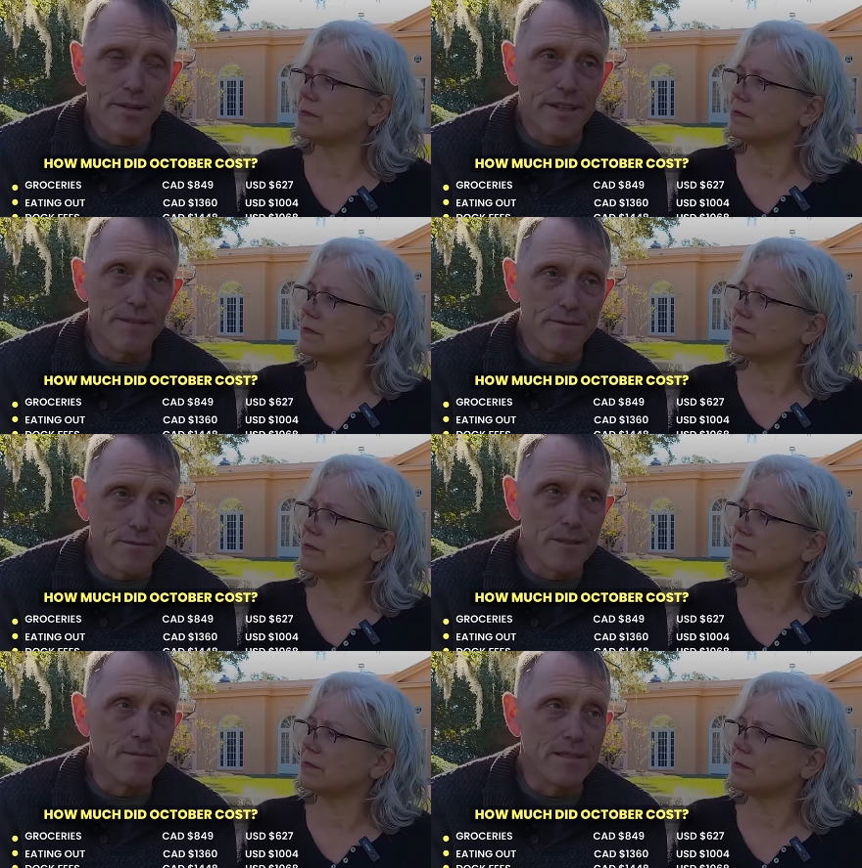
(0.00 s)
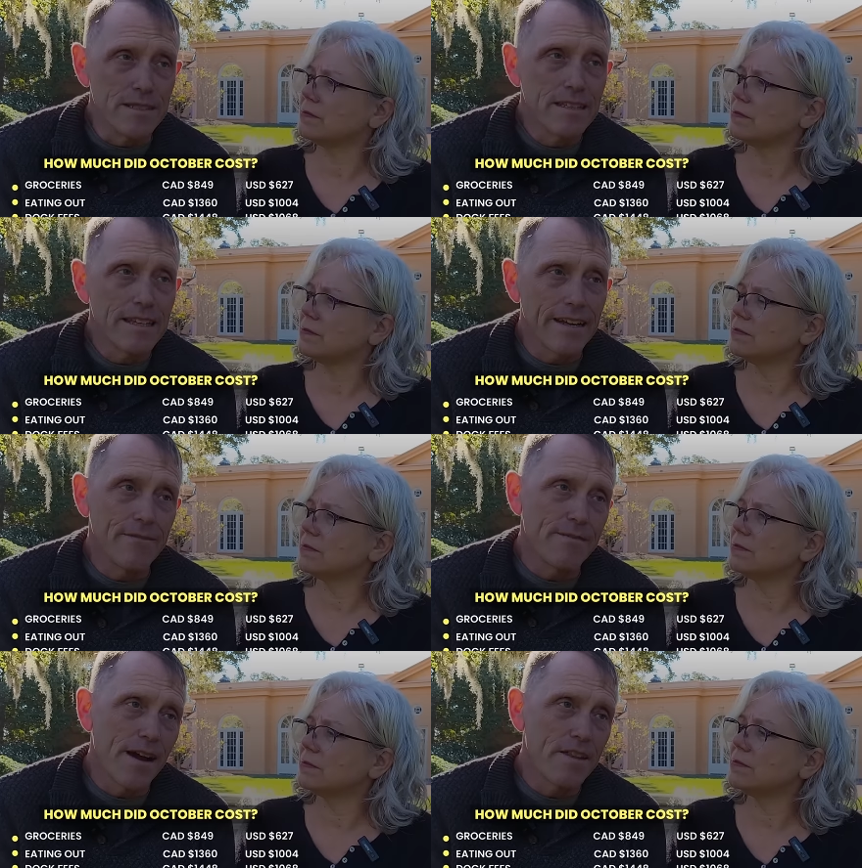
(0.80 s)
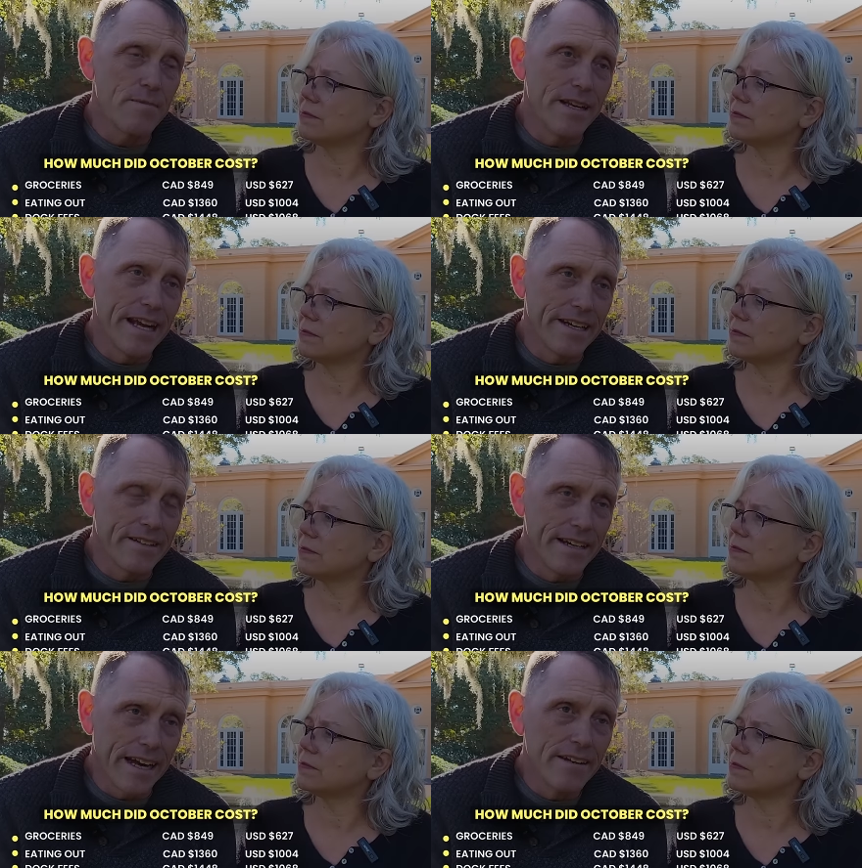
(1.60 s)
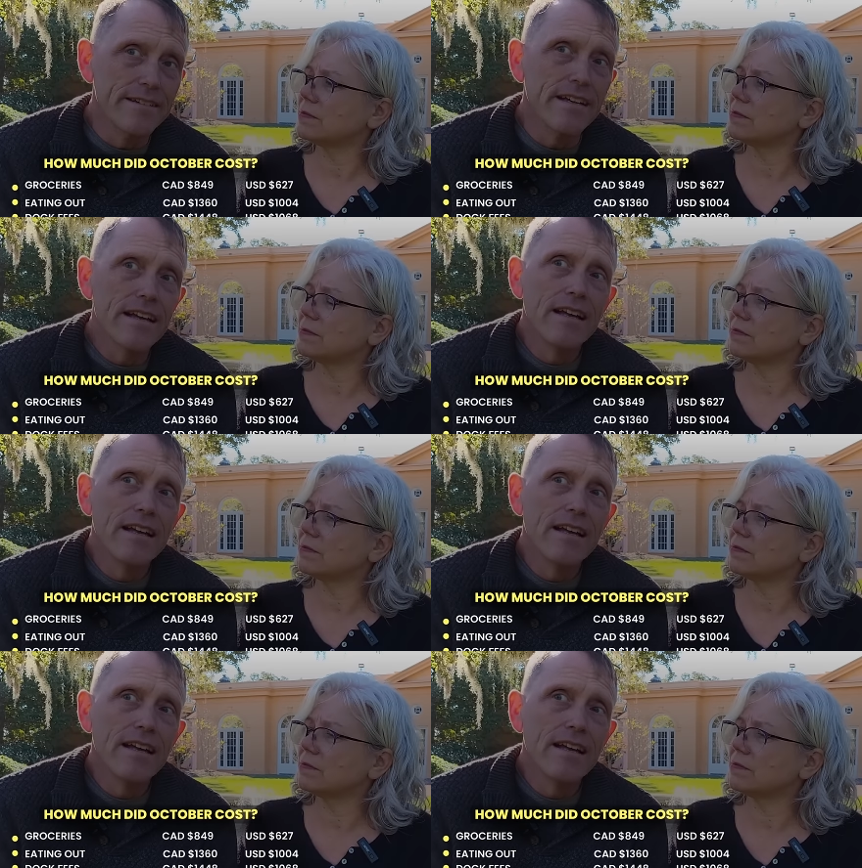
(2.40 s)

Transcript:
Speaker 1: pretty affordable. Like we've either been anchoring out